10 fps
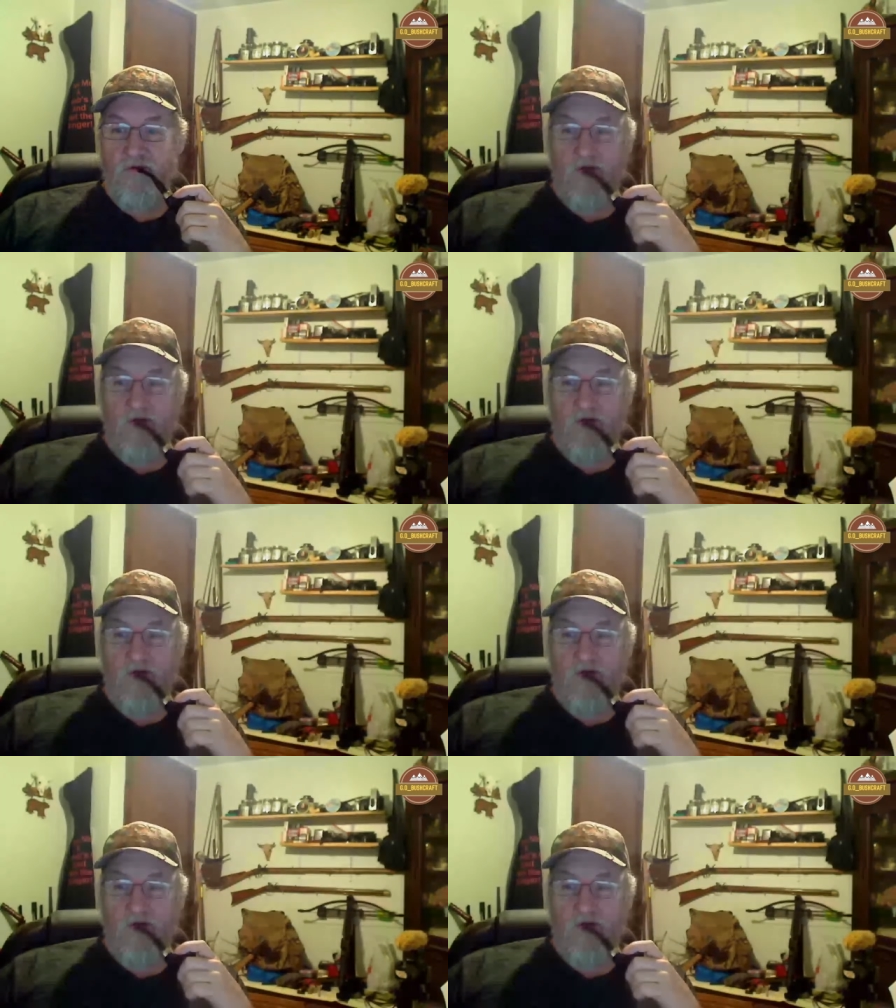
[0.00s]
Yeah,
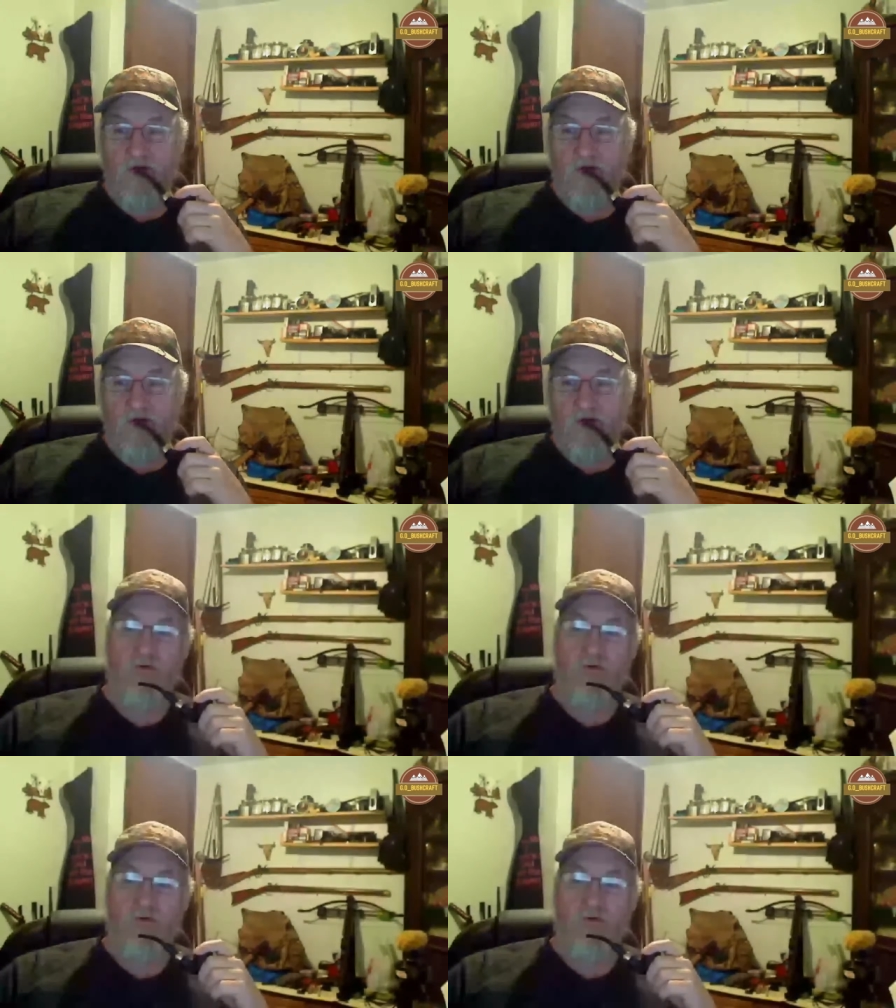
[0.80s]
it is. The
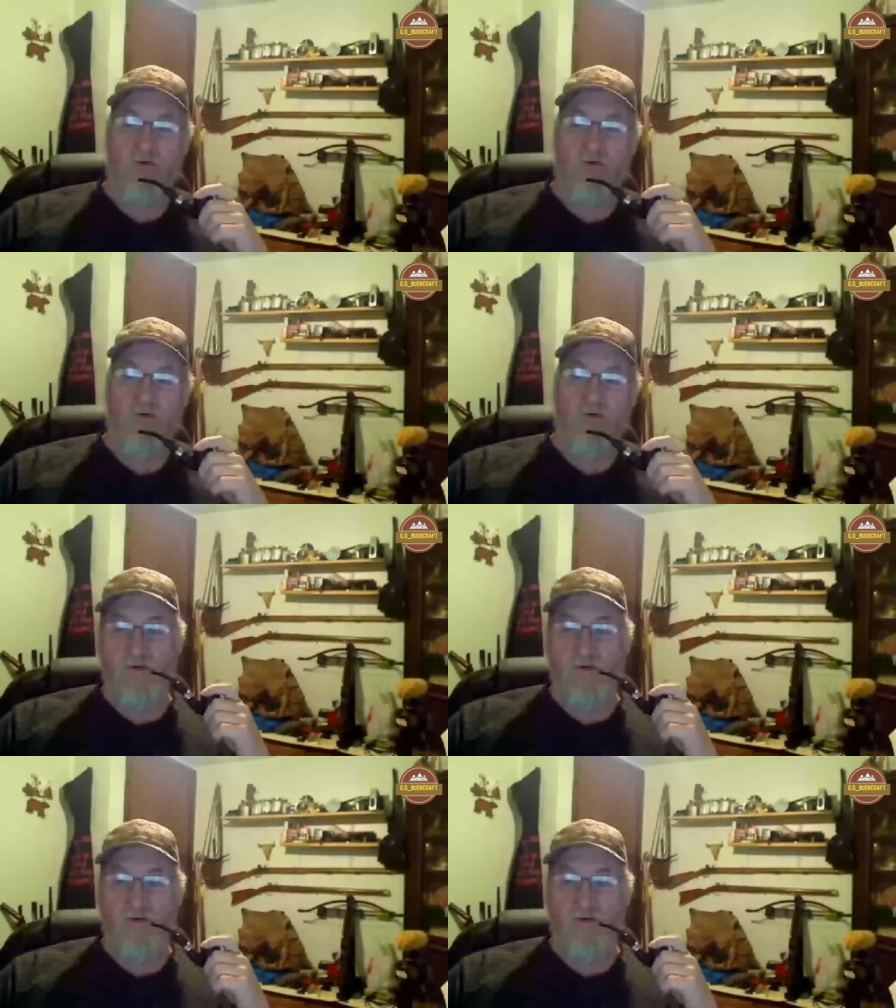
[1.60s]
drawback for being out in the